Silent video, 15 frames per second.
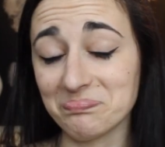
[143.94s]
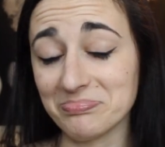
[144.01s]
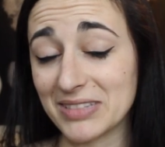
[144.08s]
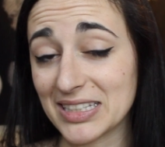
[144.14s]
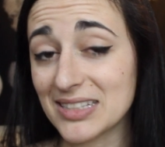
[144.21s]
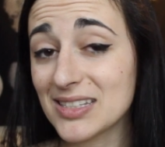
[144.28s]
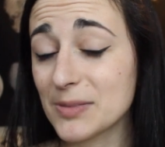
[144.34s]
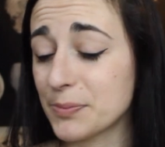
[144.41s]

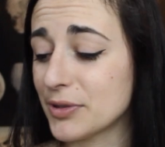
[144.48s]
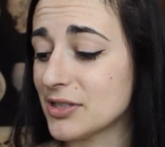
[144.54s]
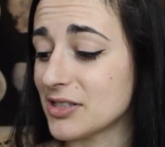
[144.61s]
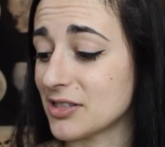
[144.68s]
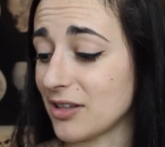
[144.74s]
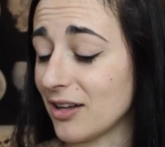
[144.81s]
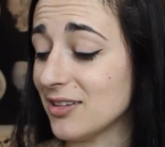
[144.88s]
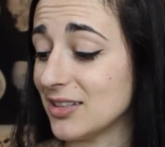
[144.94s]
This is pretty
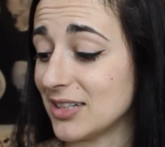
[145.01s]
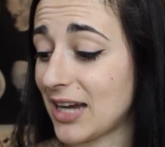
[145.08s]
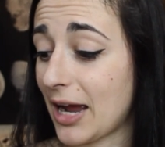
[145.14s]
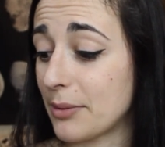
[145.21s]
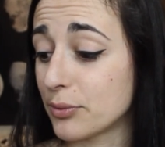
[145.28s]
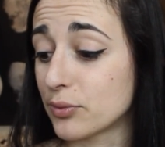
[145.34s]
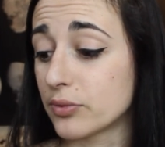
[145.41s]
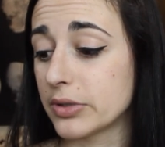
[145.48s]
solid.
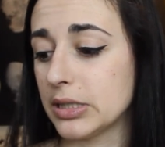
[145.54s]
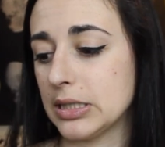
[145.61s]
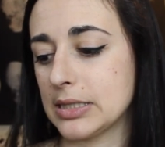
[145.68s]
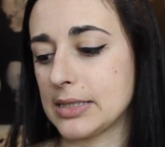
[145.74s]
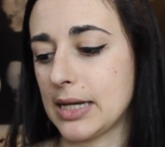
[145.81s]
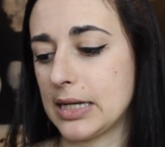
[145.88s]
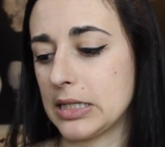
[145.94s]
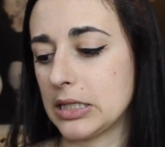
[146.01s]
I'm really
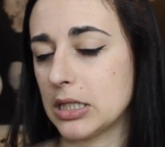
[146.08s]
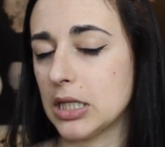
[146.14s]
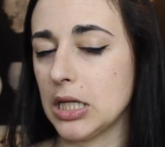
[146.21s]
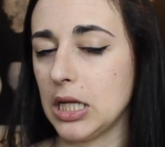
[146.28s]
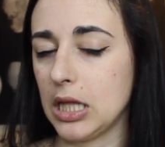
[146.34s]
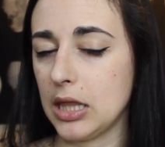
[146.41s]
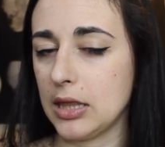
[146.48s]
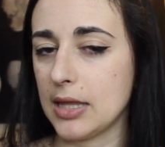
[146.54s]
excited
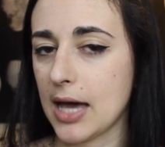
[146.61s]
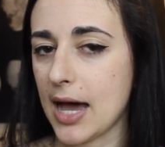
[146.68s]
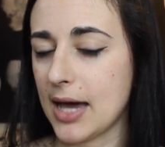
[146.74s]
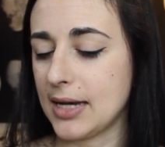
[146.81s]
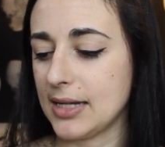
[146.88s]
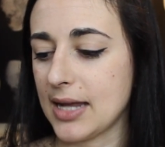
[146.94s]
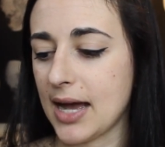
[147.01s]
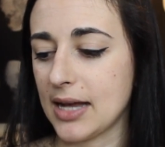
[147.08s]

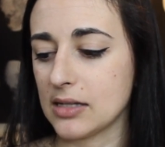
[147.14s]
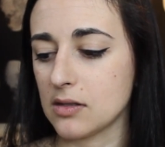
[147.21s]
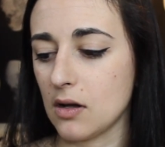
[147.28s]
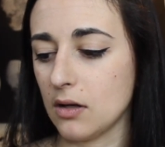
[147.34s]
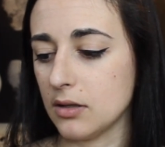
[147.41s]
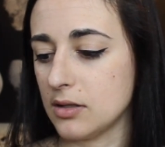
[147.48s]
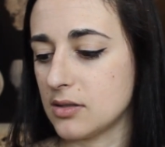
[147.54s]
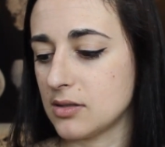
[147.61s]
that it has
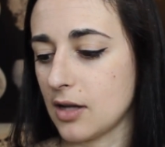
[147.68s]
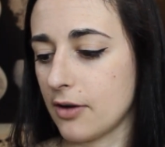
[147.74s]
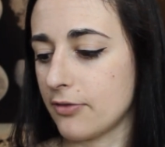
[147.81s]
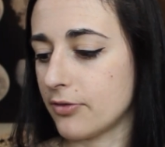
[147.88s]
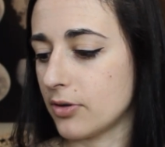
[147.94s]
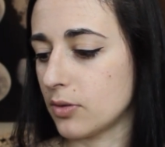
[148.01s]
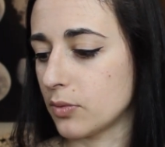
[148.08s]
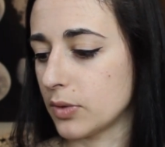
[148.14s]
all the stuff
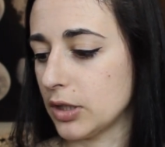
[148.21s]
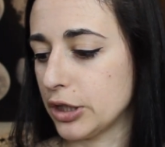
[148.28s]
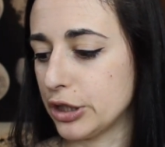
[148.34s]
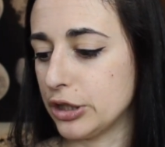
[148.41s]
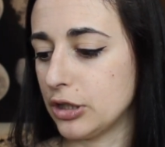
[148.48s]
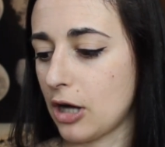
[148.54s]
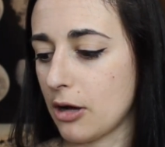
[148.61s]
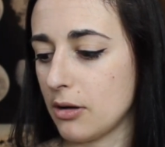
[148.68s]
for a really
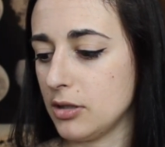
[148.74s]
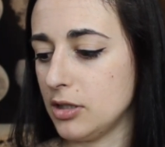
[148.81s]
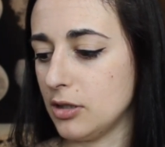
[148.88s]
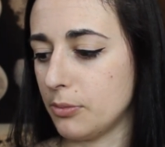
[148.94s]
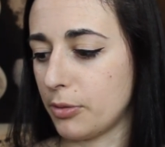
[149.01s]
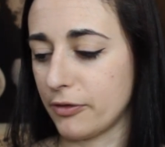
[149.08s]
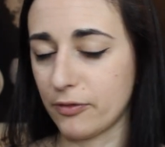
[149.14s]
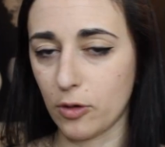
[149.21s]
good, you
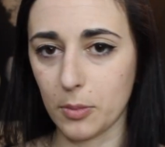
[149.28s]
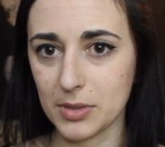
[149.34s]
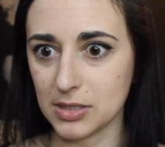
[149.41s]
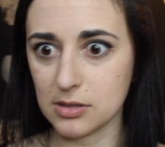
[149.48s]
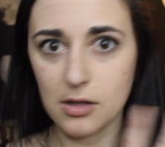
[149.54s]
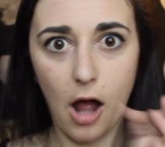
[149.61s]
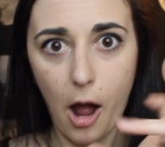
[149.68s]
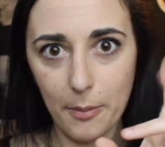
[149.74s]
know,
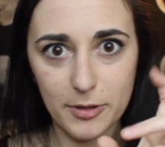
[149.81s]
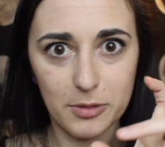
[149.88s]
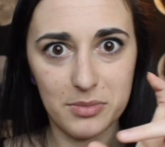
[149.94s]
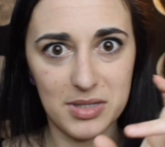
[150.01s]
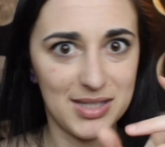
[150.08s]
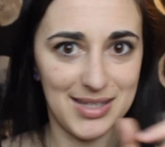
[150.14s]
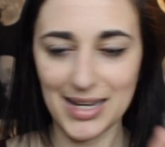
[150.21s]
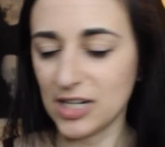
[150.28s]
performance
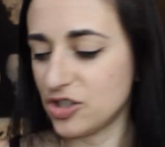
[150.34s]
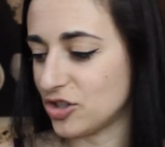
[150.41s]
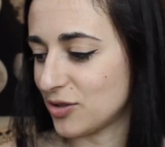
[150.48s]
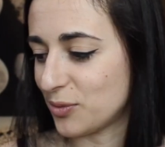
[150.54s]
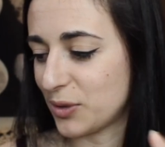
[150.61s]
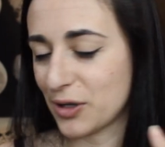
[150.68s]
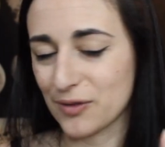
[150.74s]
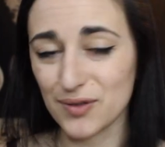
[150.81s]

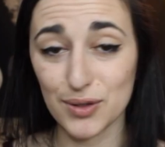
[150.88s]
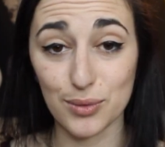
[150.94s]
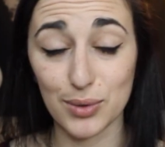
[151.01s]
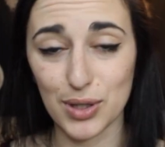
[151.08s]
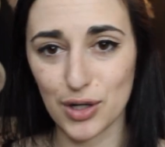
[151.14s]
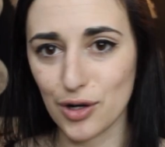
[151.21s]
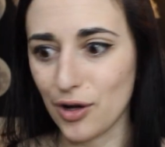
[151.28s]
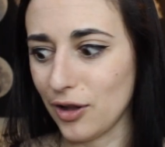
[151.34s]
optimization, whatever you
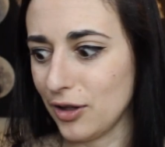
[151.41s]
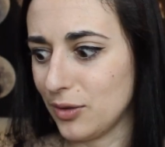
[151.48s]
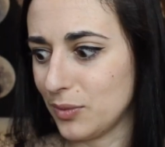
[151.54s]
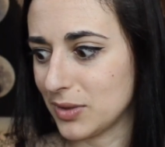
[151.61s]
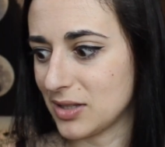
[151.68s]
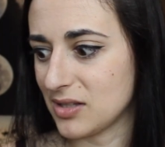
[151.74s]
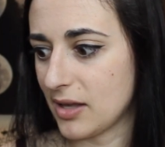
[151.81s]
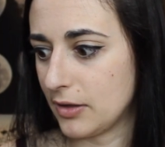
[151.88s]
want to call it,
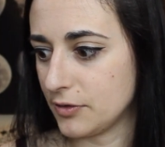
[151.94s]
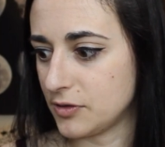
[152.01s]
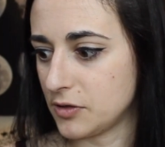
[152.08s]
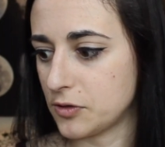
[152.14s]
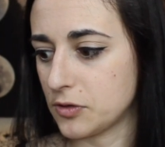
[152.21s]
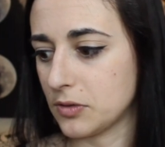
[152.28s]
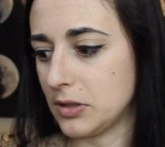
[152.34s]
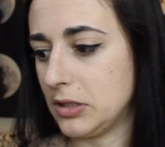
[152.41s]
with the
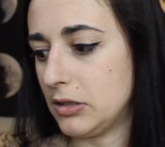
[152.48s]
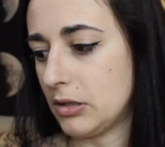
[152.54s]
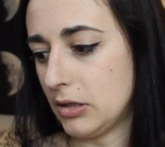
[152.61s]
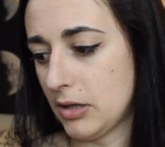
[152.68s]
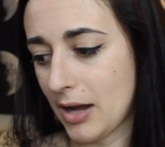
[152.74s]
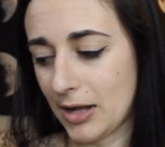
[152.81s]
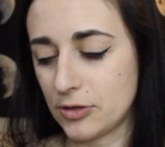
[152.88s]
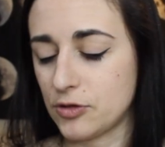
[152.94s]
L-citrulline
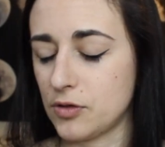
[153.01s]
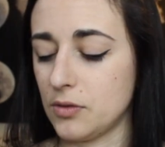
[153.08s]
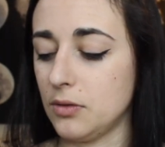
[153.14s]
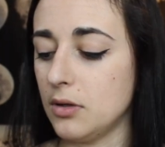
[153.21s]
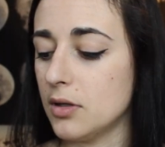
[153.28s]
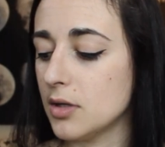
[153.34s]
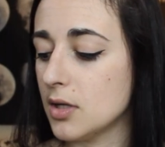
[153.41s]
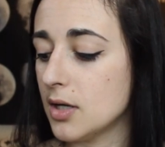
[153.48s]
and
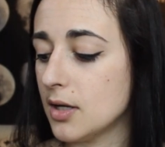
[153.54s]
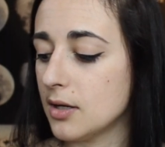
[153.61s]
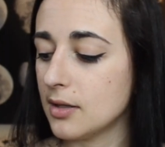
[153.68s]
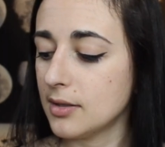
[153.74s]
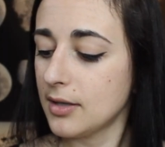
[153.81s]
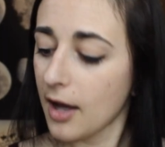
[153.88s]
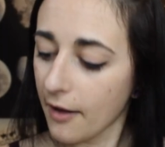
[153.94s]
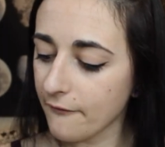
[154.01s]
natural
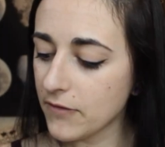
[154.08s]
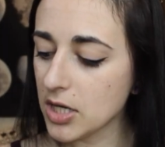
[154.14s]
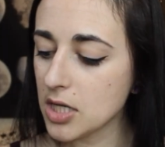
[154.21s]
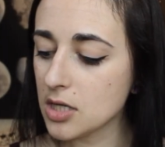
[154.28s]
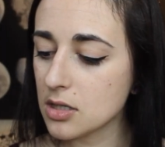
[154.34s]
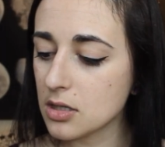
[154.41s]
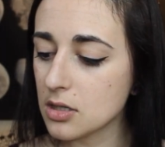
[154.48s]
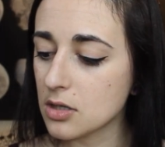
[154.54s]

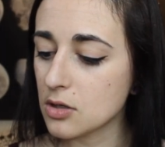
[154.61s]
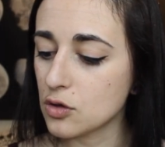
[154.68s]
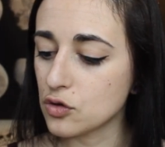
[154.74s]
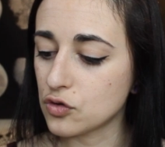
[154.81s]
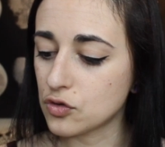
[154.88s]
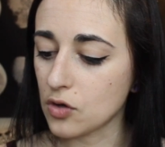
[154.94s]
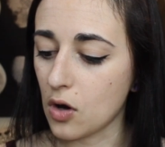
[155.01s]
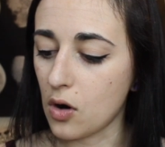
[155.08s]
caffeine.
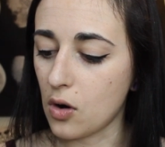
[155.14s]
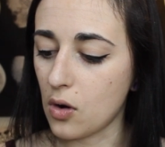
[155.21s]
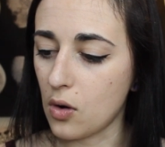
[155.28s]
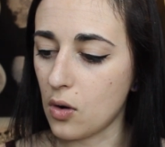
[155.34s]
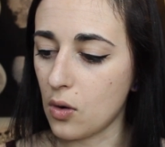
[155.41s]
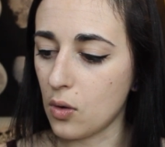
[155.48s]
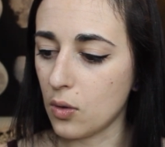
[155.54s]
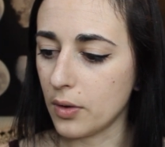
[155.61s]

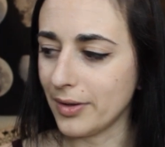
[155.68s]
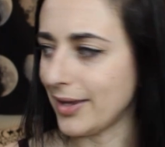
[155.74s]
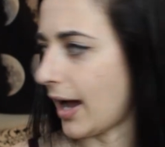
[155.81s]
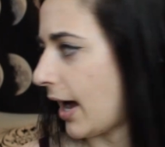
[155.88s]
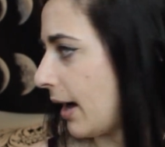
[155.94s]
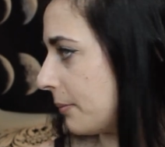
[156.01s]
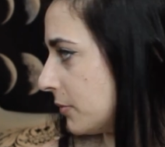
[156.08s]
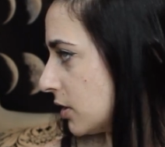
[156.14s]
So
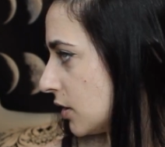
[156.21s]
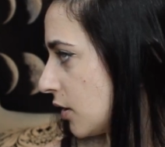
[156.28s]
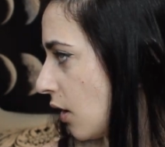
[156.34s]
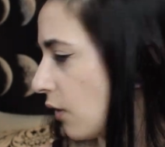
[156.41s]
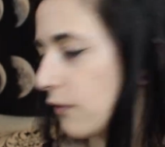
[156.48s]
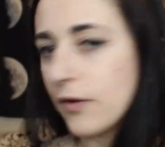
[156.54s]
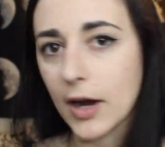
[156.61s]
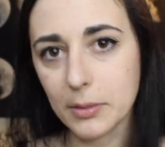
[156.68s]
yeah, I'm gonna
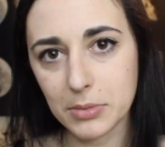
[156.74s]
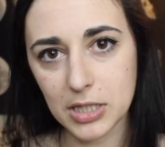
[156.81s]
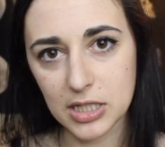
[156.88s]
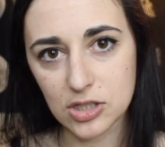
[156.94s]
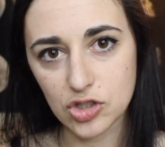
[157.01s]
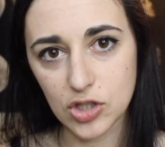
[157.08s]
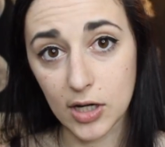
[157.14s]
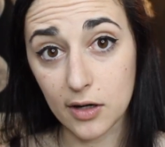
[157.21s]
go find me
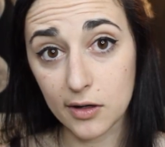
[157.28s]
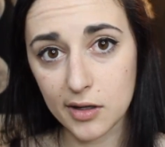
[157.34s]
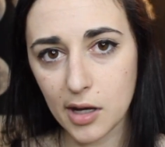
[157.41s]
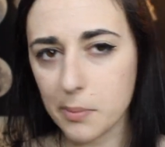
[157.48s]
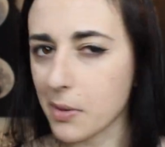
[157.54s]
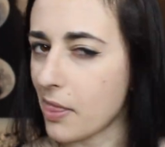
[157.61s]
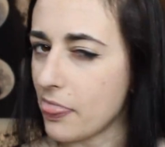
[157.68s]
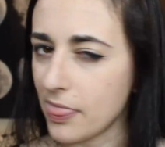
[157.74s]
a shaker
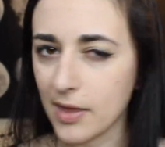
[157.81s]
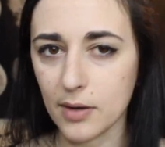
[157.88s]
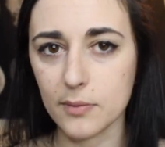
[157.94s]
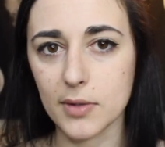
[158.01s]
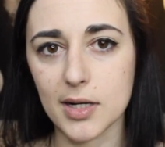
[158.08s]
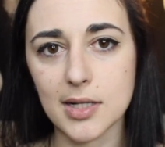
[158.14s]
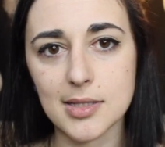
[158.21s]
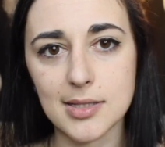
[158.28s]
cup and then
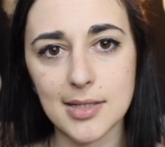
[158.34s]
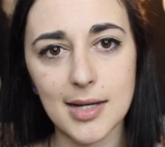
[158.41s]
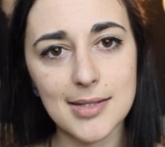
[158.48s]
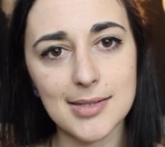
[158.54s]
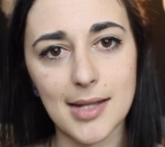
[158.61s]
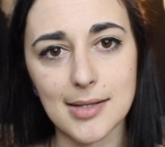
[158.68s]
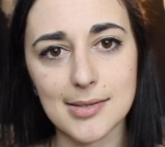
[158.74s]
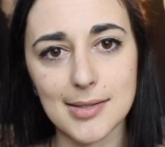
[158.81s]
we're gonna
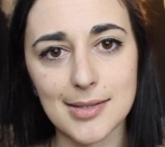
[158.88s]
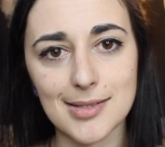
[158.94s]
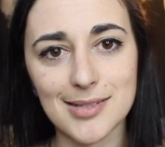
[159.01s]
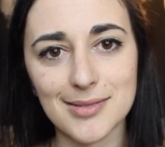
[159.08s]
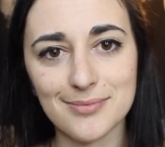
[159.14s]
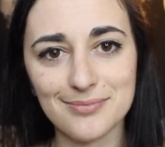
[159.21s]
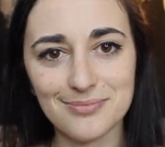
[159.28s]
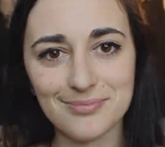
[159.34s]
taste test this.